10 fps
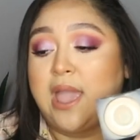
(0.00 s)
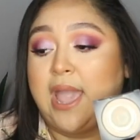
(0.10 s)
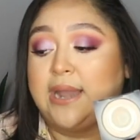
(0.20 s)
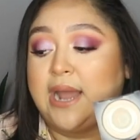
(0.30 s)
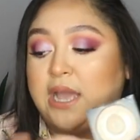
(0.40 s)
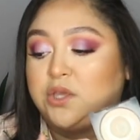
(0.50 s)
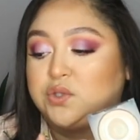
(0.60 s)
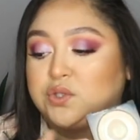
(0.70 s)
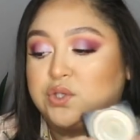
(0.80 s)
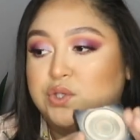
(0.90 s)
and I
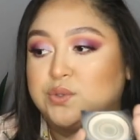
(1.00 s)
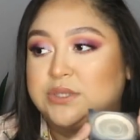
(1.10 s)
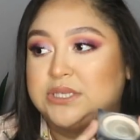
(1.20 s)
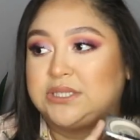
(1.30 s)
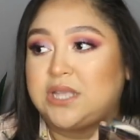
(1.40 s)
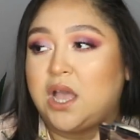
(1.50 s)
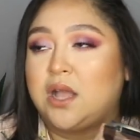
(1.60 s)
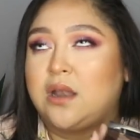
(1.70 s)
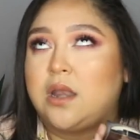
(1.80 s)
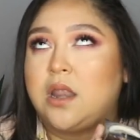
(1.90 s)
used to use this
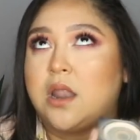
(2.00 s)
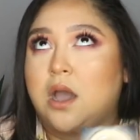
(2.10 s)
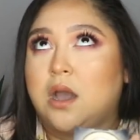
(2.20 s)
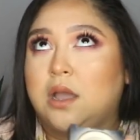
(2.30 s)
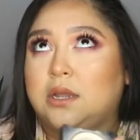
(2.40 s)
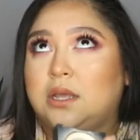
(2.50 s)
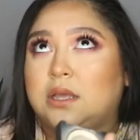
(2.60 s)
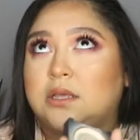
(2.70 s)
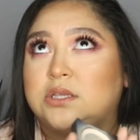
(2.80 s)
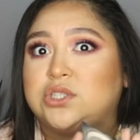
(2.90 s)

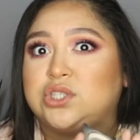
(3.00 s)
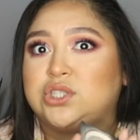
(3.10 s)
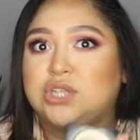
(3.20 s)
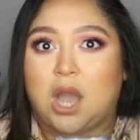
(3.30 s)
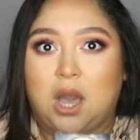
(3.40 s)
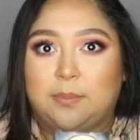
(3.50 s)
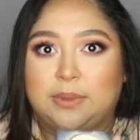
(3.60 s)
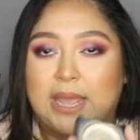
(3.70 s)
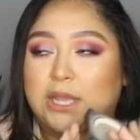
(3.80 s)
non-stop,